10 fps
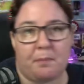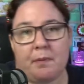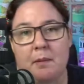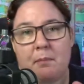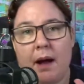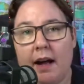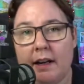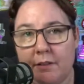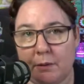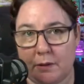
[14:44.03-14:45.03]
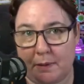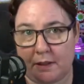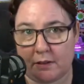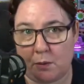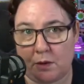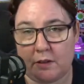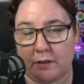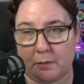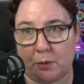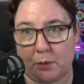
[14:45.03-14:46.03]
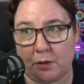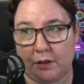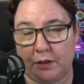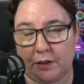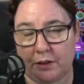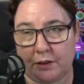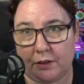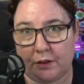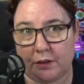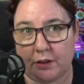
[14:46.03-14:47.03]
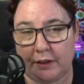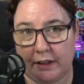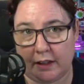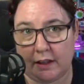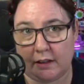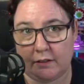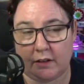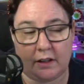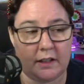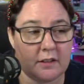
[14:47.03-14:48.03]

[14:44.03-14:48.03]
Part of it was because I wanted some more, you know, sock yarn, right?